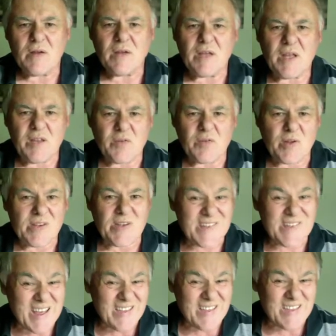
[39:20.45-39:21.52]
He threatens
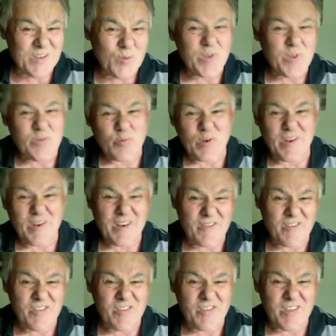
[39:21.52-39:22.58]
nothing. We threaten
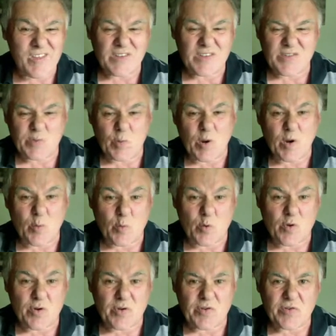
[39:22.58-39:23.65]
everything. That's the way it
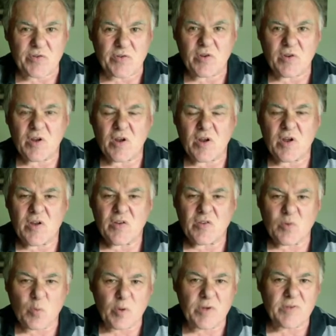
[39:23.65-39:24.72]
works. So
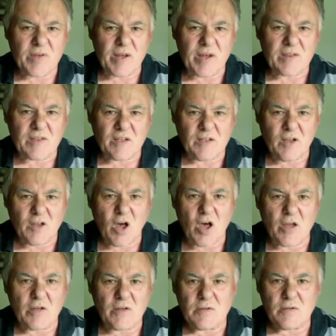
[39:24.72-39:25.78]
we take the lot.
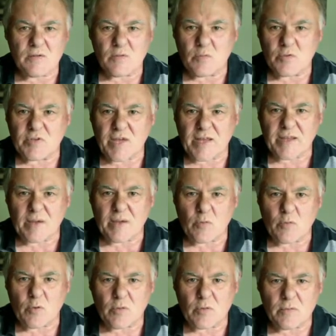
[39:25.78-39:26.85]
We'll take that rook.